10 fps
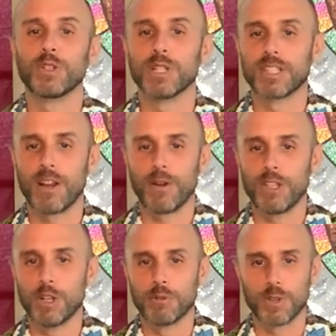for
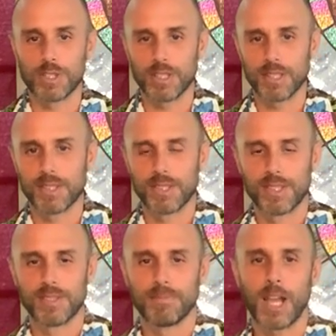Unitarian
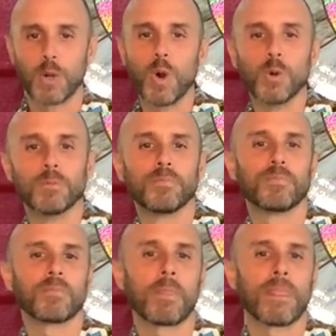Universalists. I quote,
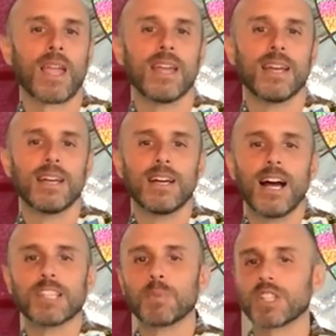
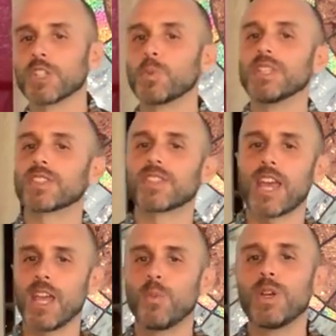"As much as we
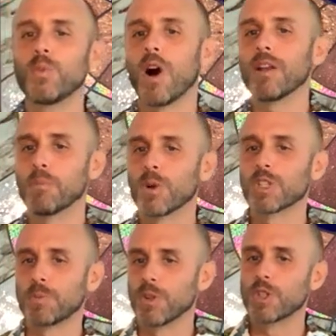say we want more
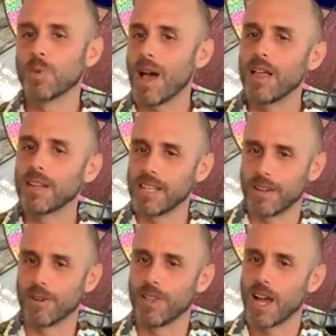spirituality
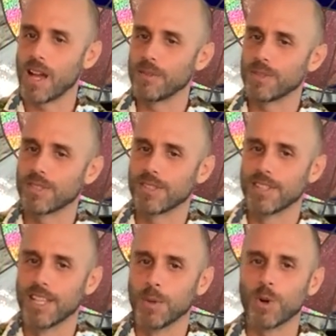in our lives,
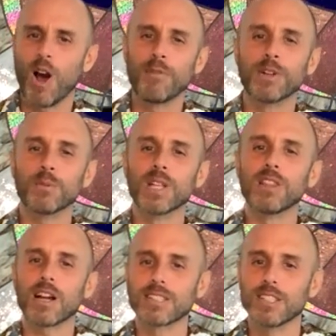we're often
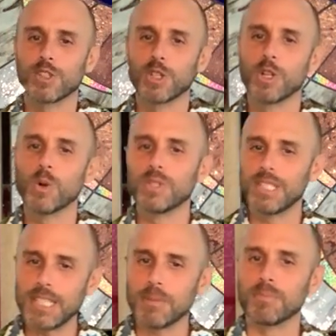reluctant to go
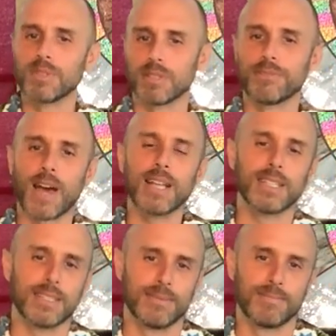deep to find
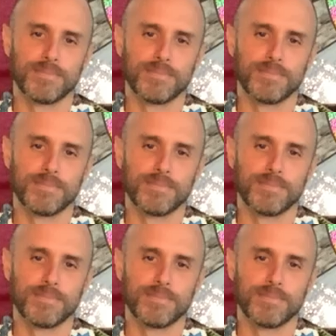it.